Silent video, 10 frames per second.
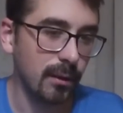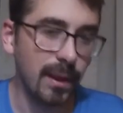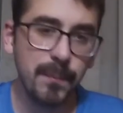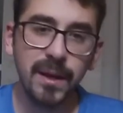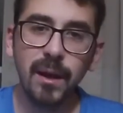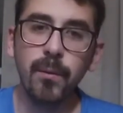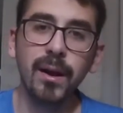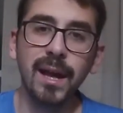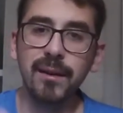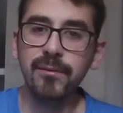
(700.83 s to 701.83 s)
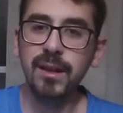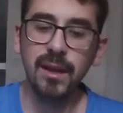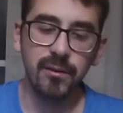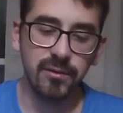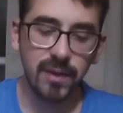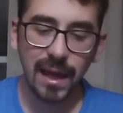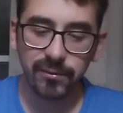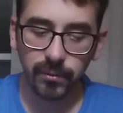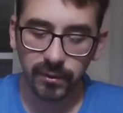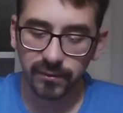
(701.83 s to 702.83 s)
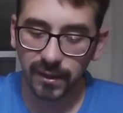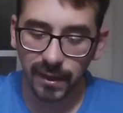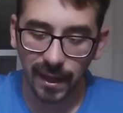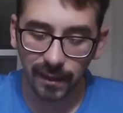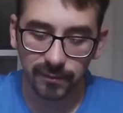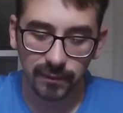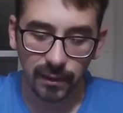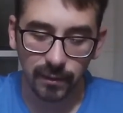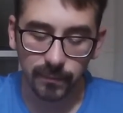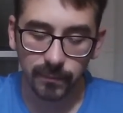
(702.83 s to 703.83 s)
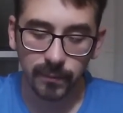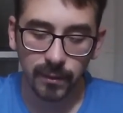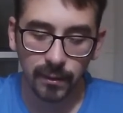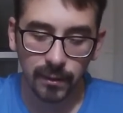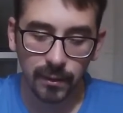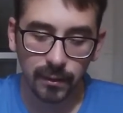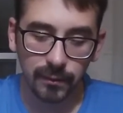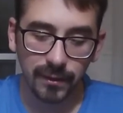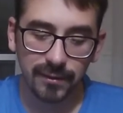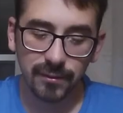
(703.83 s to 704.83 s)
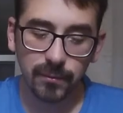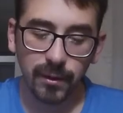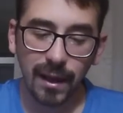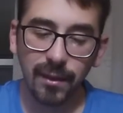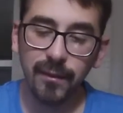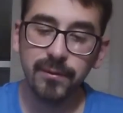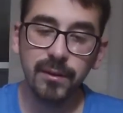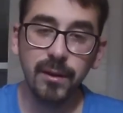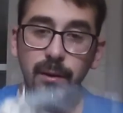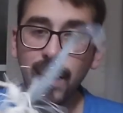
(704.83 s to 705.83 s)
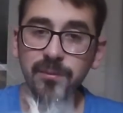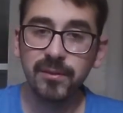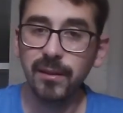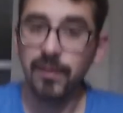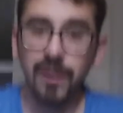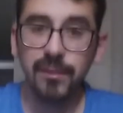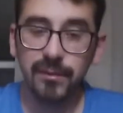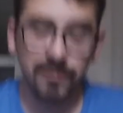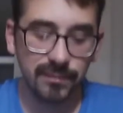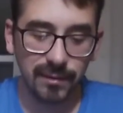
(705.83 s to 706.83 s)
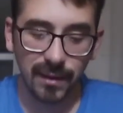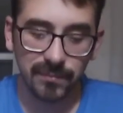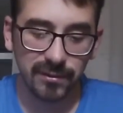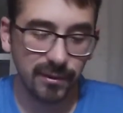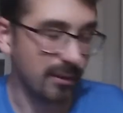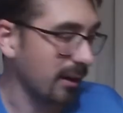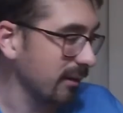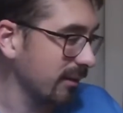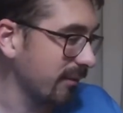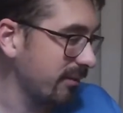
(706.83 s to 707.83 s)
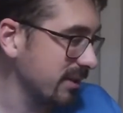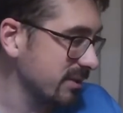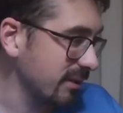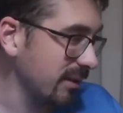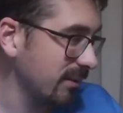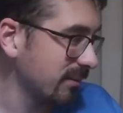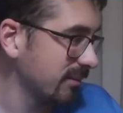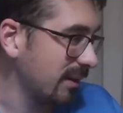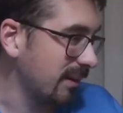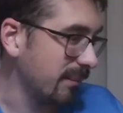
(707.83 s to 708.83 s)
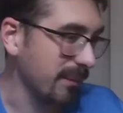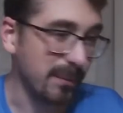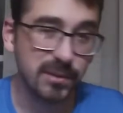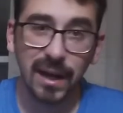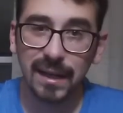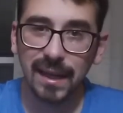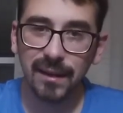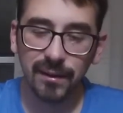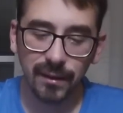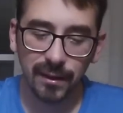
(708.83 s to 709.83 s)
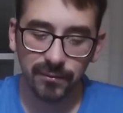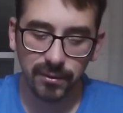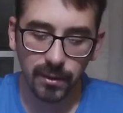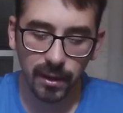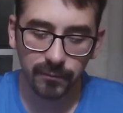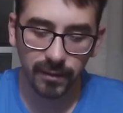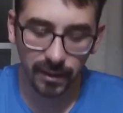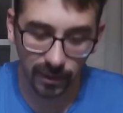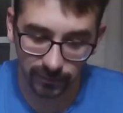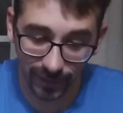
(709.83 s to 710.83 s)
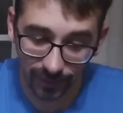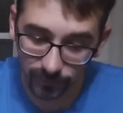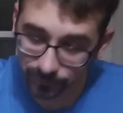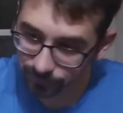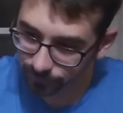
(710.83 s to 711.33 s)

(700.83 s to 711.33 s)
Let me know what kind of videos you guys want to see next. This is what I love to do. I'm still learning the fishing deal. I'm trying to get a few hunt videos out.